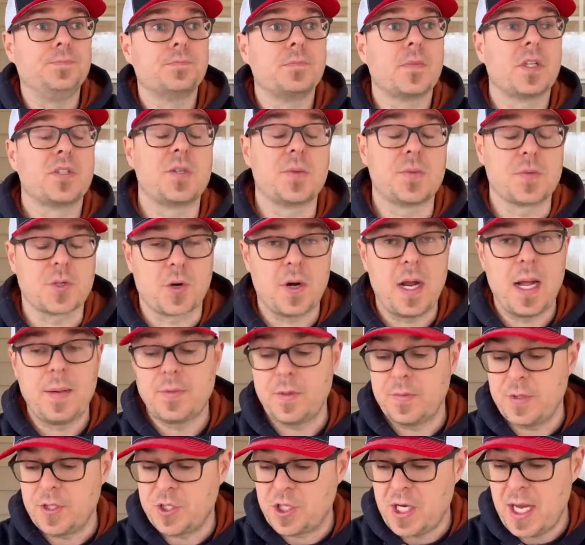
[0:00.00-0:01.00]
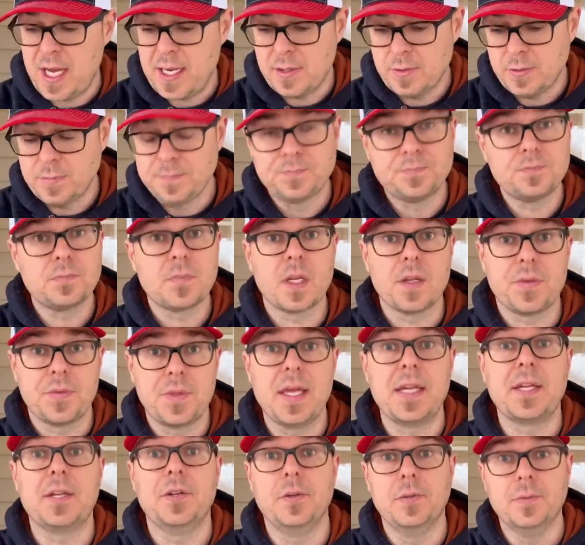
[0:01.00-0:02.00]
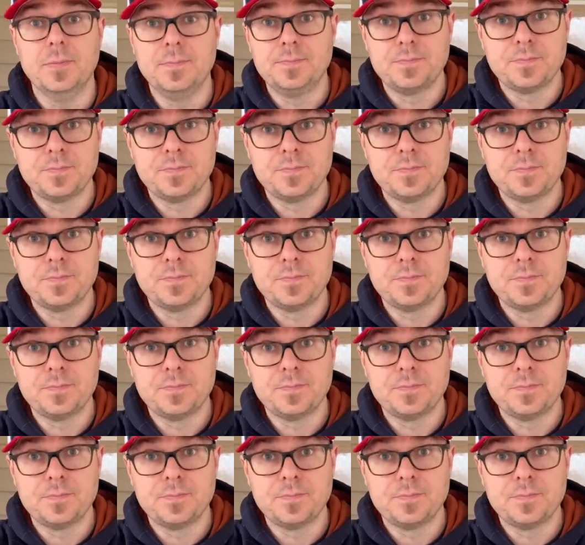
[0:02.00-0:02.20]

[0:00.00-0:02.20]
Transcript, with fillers: subscribed to the channel, thank you.